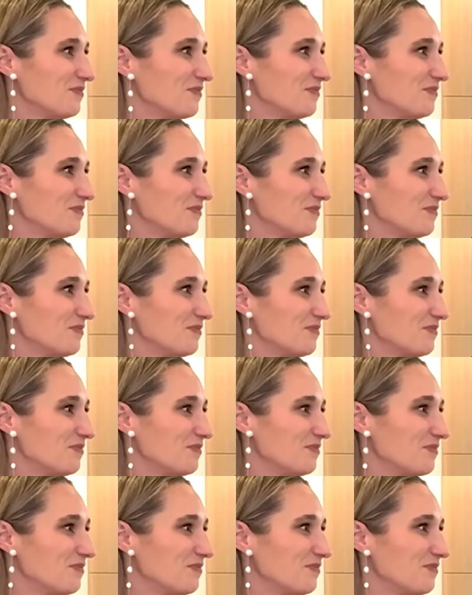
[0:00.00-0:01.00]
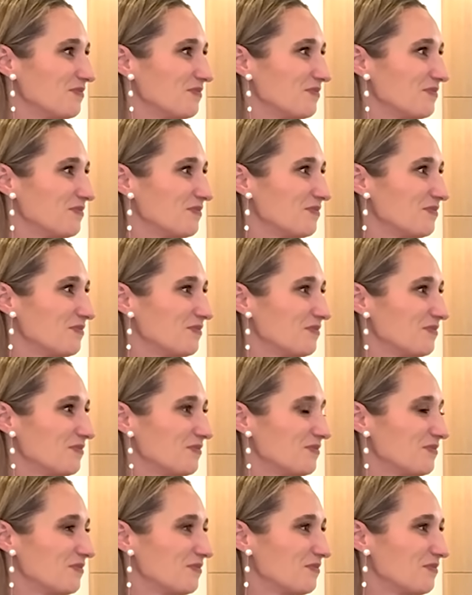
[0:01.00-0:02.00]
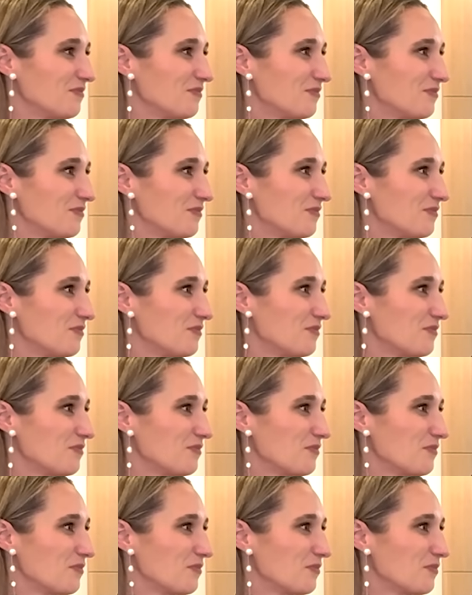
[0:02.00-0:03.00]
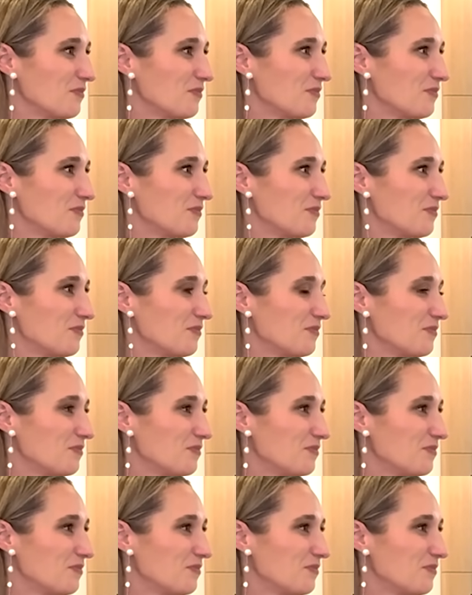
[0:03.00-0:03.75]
This person isn't speaking.